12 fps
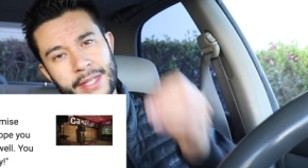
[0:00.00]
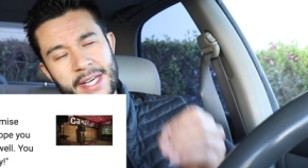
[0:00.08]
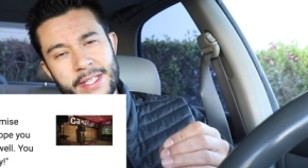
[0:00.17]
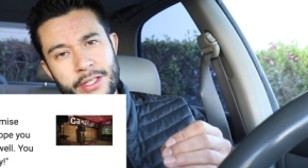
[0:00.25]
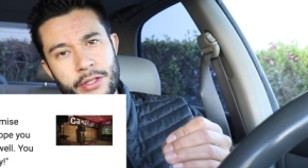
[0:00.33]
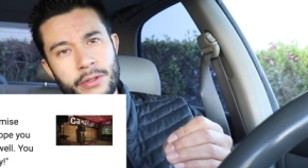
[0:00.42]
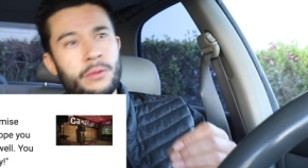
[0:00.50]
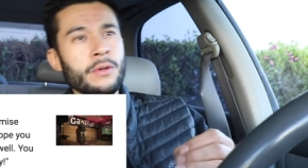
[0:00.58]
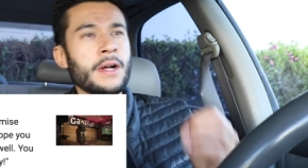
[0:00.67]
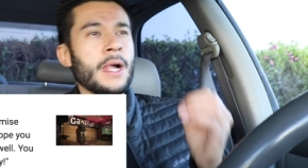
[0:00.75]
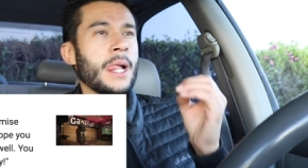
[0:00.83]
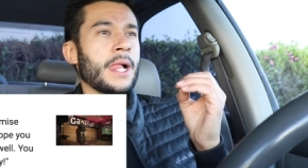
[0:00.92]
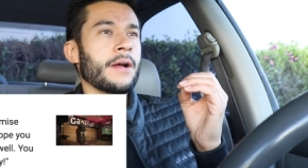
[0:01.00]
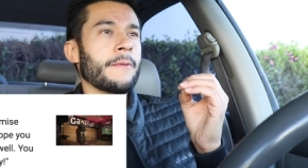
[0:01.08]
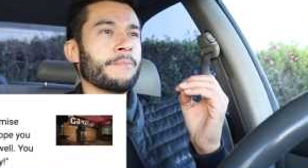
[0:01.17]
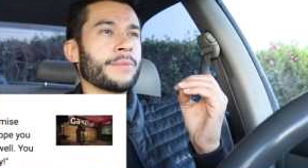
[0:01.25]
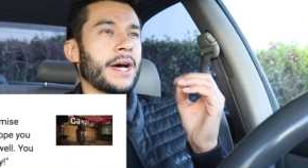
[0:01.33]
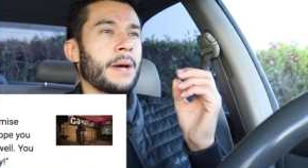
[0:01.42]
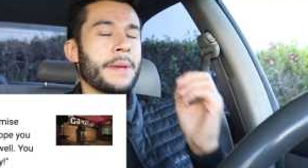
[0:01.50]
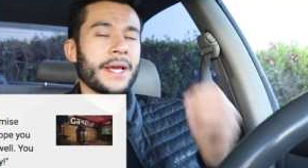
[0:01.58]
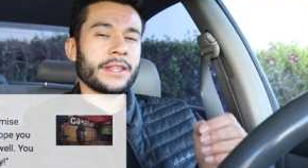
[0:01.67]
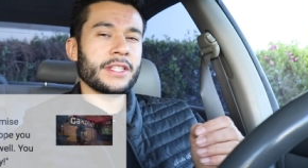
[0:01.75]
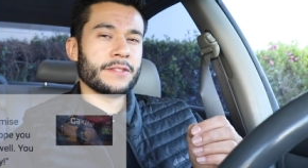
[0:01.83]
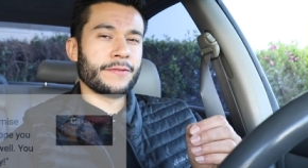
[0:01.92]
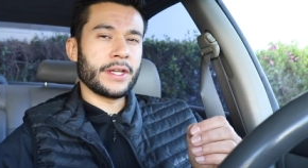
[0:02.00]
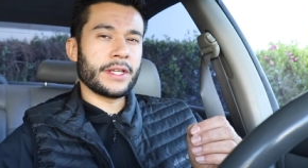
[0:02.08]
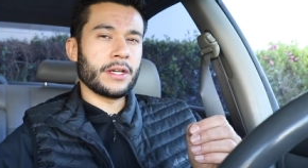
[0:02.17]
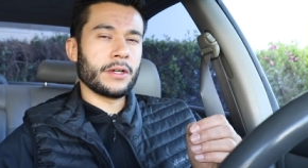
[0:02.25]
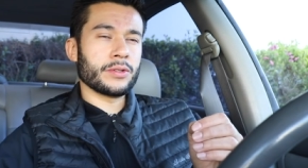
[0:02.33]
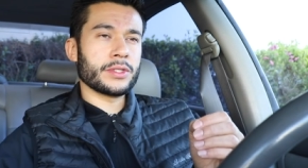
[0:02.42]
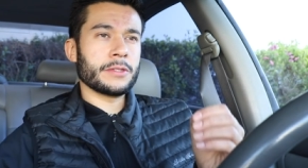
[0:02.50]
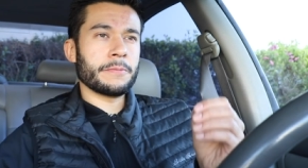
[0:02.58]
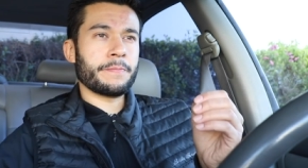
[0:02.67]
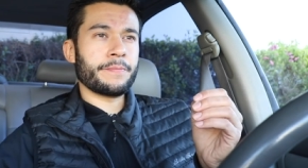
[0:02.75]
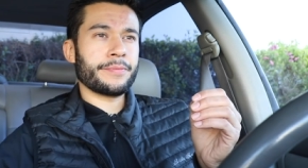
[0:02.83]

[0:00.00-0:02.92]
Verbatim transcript: Thank you. I make these videos